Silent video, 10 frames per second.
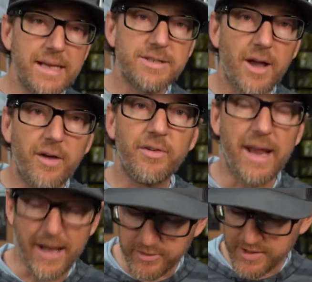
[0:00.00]
eighths of an
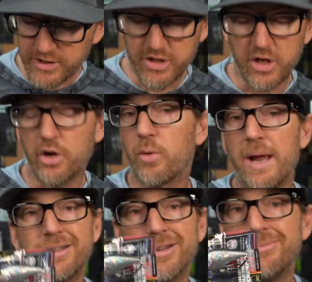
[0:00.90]
ounce, just a
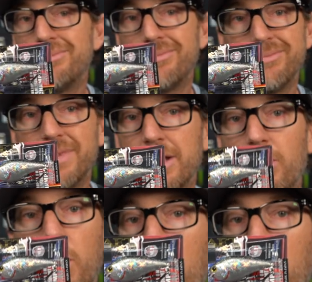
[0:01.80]
great, you know,